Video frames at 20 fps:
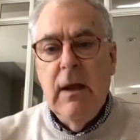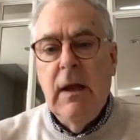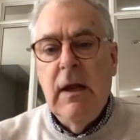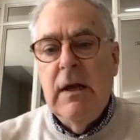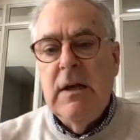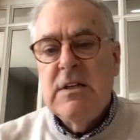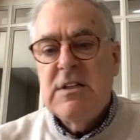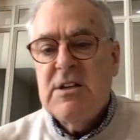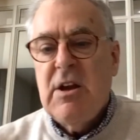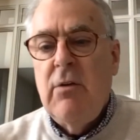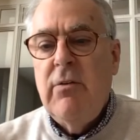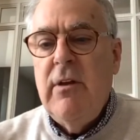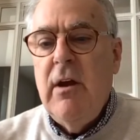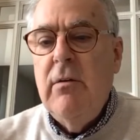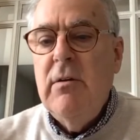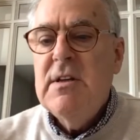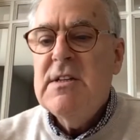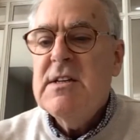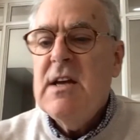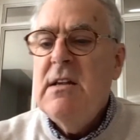So the
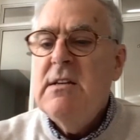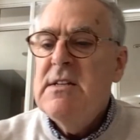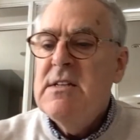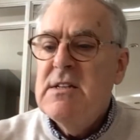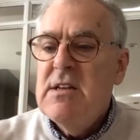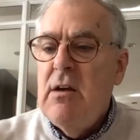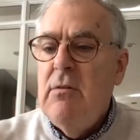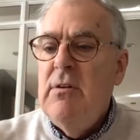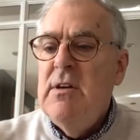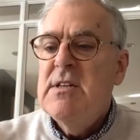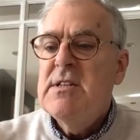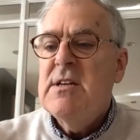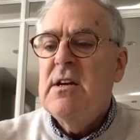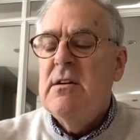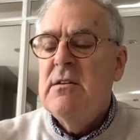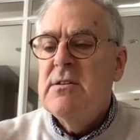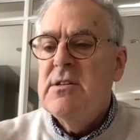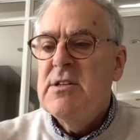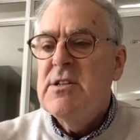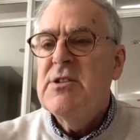owner sends his only son
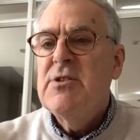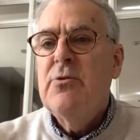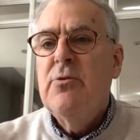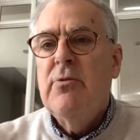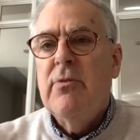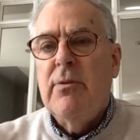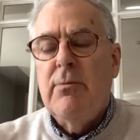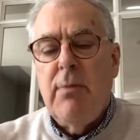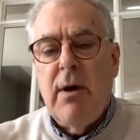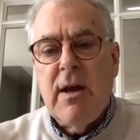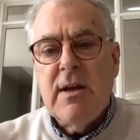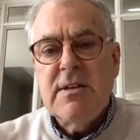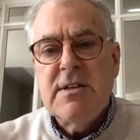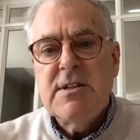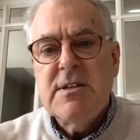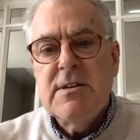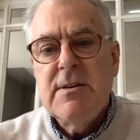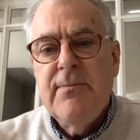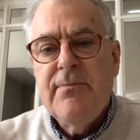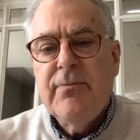to sort the
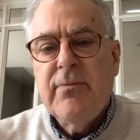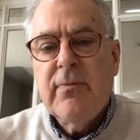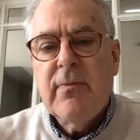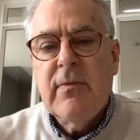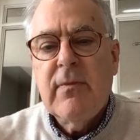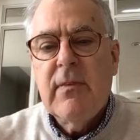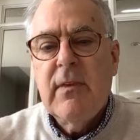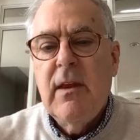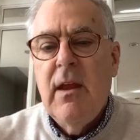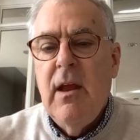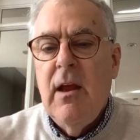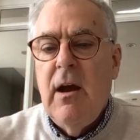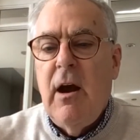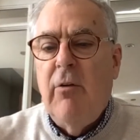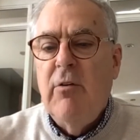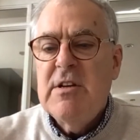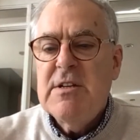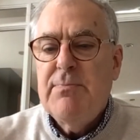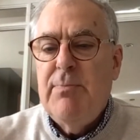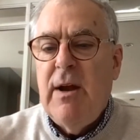mess, a
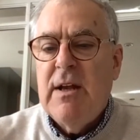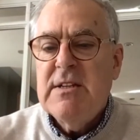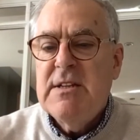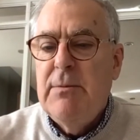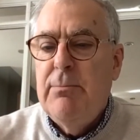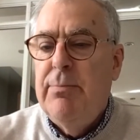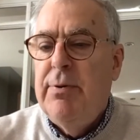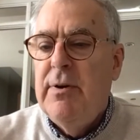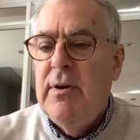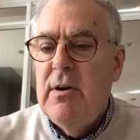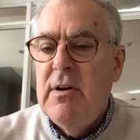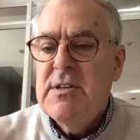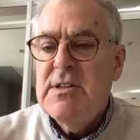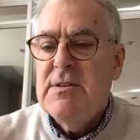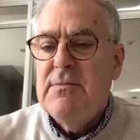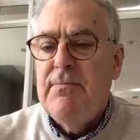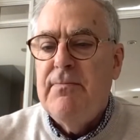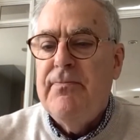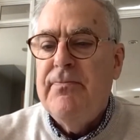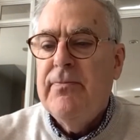respected
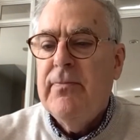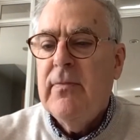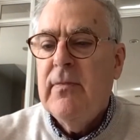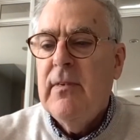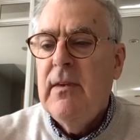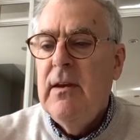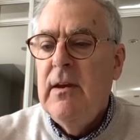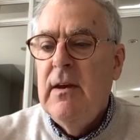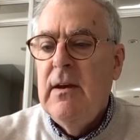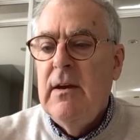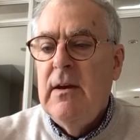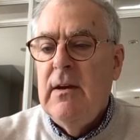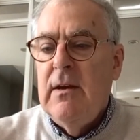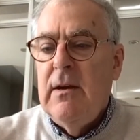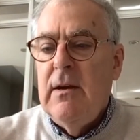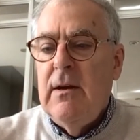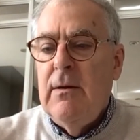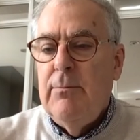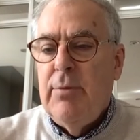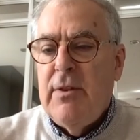person.
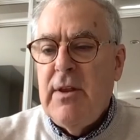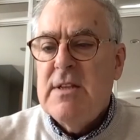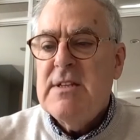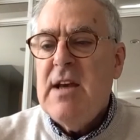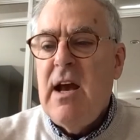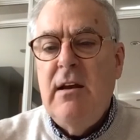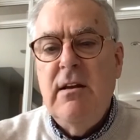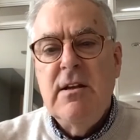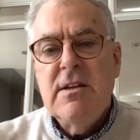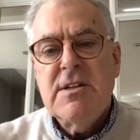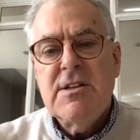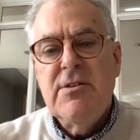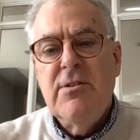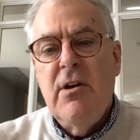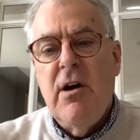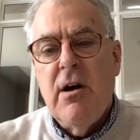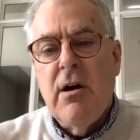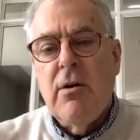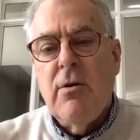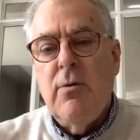But the tenants
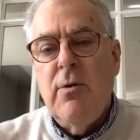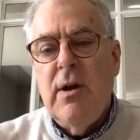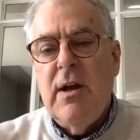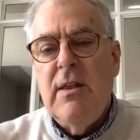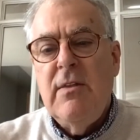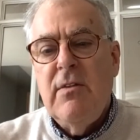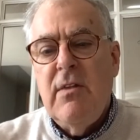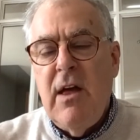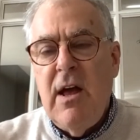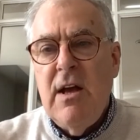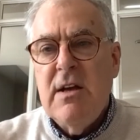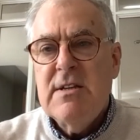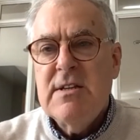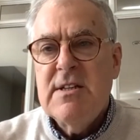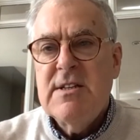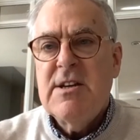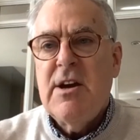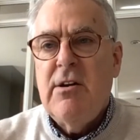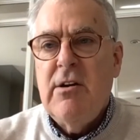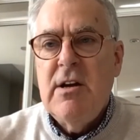know in their
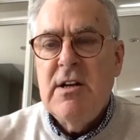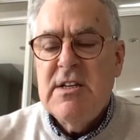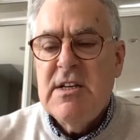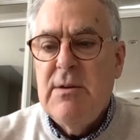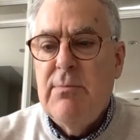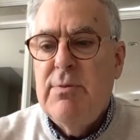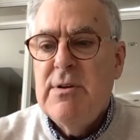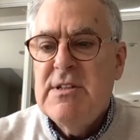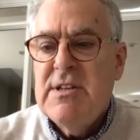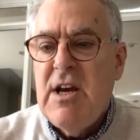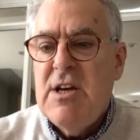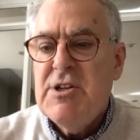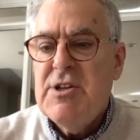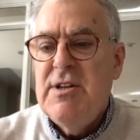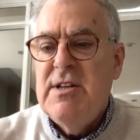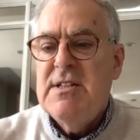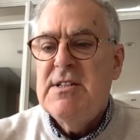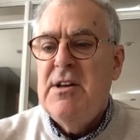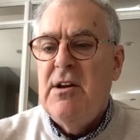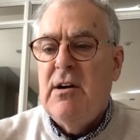society, possession
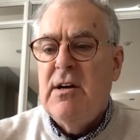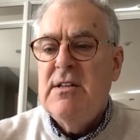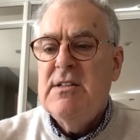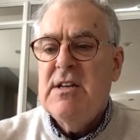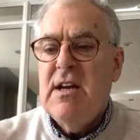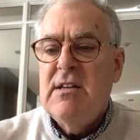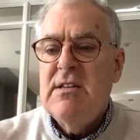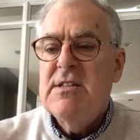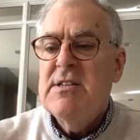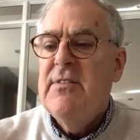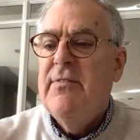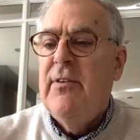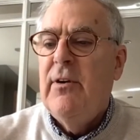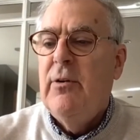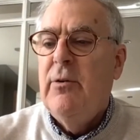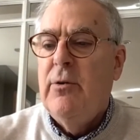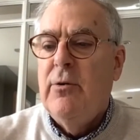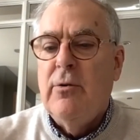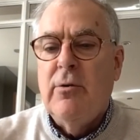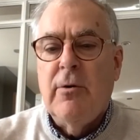is 9/10 of the
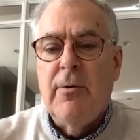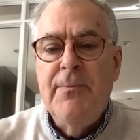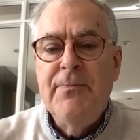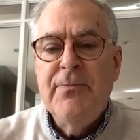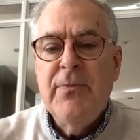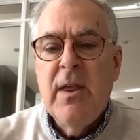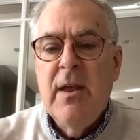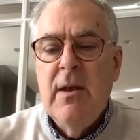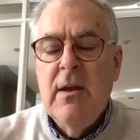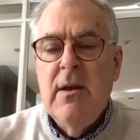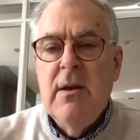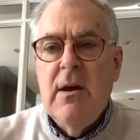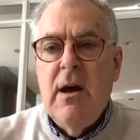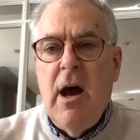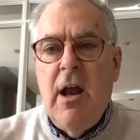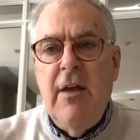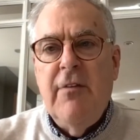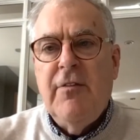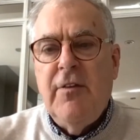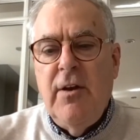law.
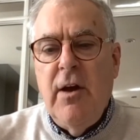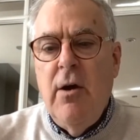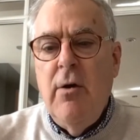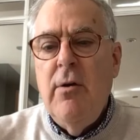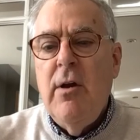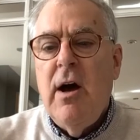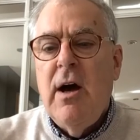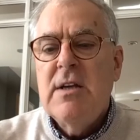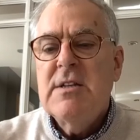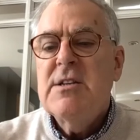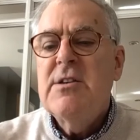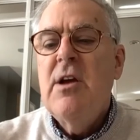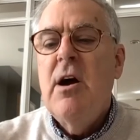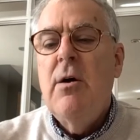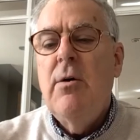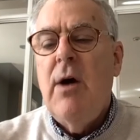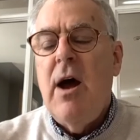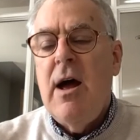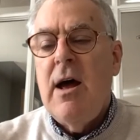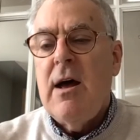And if an owner has
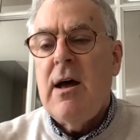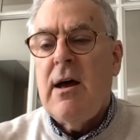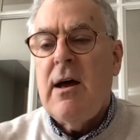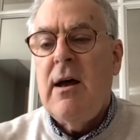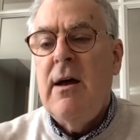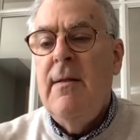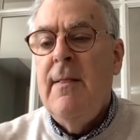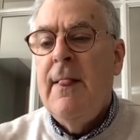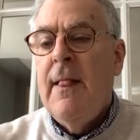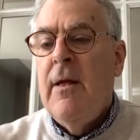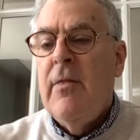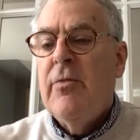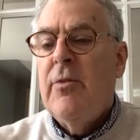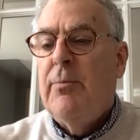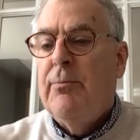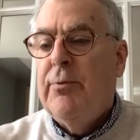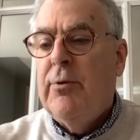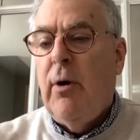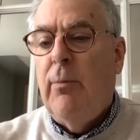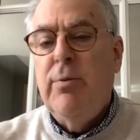no heir, the
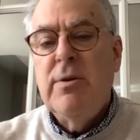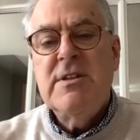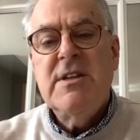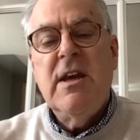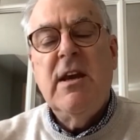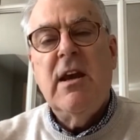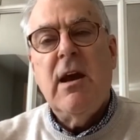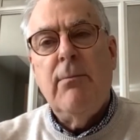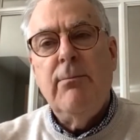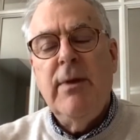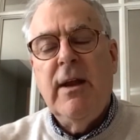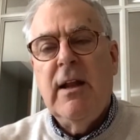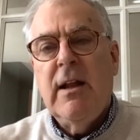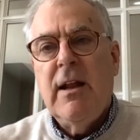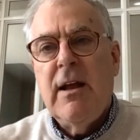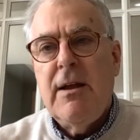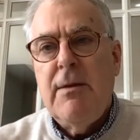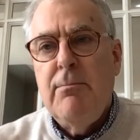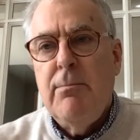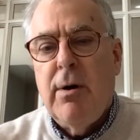property can be
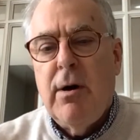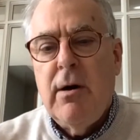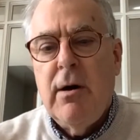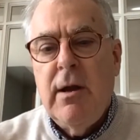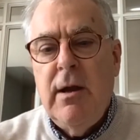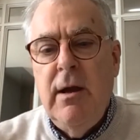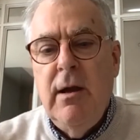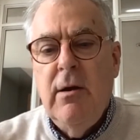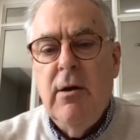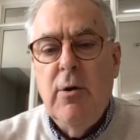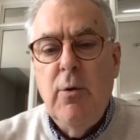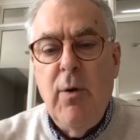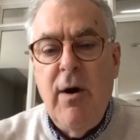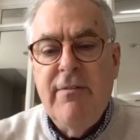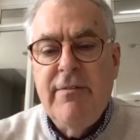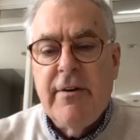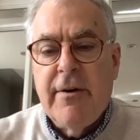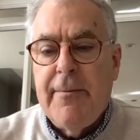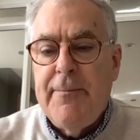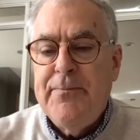claimed by
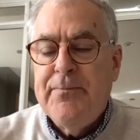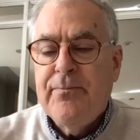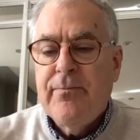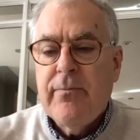whoever.